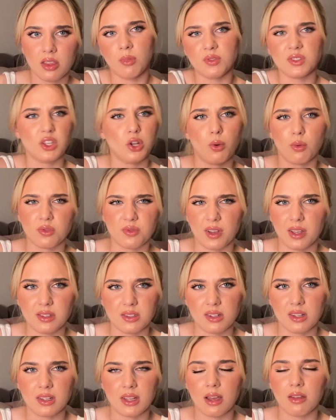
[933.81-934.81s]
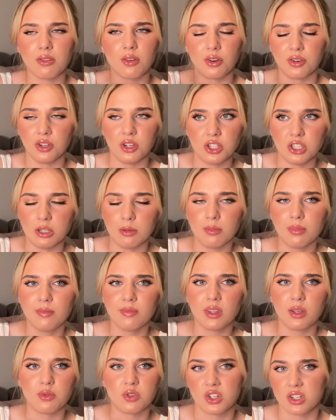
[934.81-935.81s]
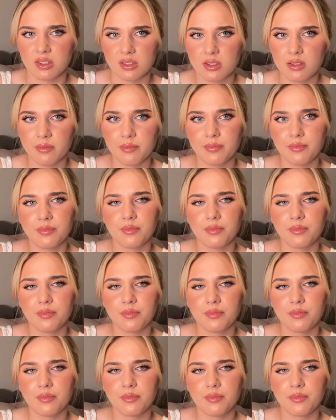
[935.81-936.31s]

Obviously, no one's fighting to the death on YouTube. It was just